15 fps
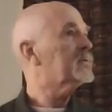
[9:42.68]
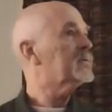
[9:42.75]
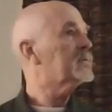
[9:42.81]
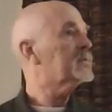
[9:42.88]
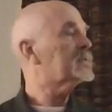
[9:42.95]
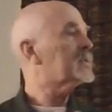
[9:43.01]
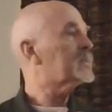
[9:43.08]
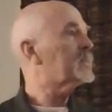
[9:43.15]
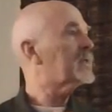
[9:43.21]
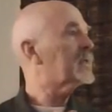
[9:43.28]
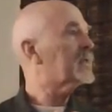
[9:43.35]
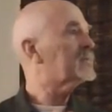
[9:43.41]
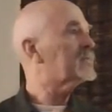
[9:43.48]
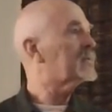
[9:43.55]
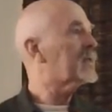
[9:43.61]
Does anyone
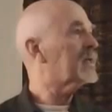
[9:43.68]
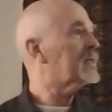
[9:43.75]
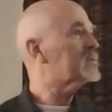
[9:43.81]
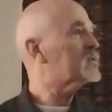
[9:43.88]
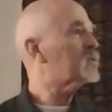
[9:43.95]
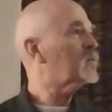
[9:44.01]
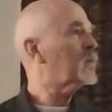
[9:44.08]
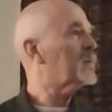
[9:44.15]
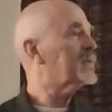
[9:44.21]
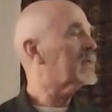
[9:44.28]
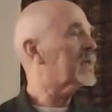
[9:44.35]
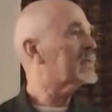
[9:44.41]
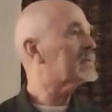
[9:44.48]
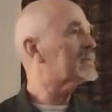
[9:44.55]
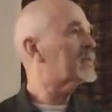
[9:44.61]
have the answer why we
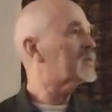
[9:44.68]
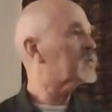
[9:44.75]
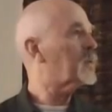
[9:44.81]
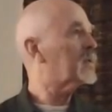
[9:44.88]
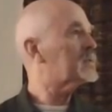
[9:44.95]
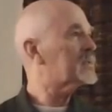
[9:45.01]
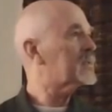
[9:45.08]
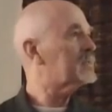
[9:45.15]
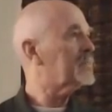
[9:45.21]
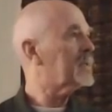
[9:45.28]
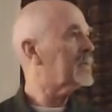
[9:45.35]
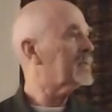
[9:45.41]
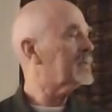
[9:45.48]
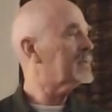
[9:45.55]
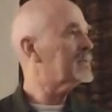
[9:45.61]
can't say trust in
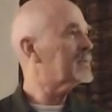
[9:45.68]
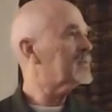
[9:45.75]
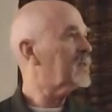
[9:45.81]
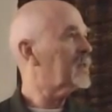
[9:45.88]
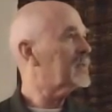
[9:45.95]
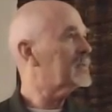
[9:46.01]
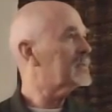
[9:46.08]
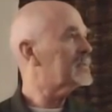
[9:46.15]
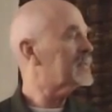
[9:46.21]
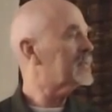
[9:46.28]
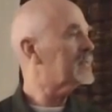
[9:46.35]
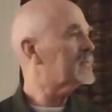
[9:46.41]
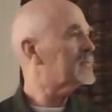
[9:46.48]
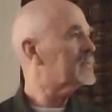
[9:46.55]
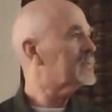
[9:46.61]
mind, not in self?